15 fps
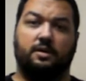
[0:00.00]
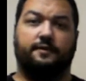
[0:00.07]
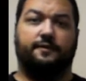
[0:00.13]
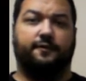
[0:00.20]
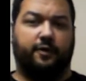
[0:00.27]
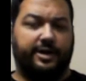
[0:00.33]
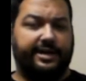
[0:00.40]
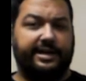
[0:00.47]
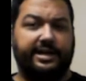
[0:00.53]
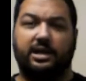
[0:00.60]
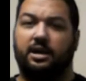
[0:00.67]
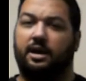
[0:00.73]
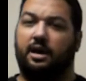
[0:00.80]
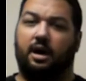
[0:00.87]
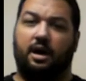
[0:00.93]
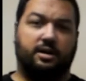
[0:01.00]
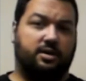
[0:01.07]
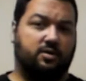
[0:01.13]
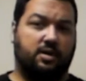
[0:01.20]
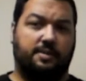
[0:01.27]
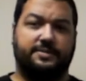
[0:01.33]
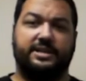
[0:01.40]
Free,
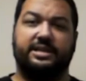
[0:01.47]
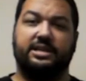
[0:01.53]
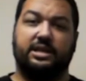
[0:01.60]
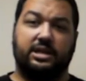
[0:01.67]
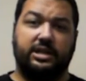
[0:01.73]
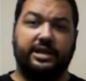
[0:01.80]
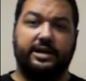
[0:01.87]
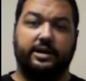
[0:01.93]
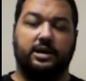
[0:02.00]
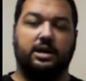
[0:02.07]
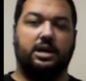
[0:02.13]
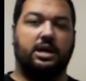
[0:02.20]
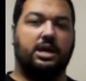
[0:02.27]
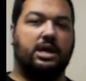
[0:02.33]
uninterrupted, clear.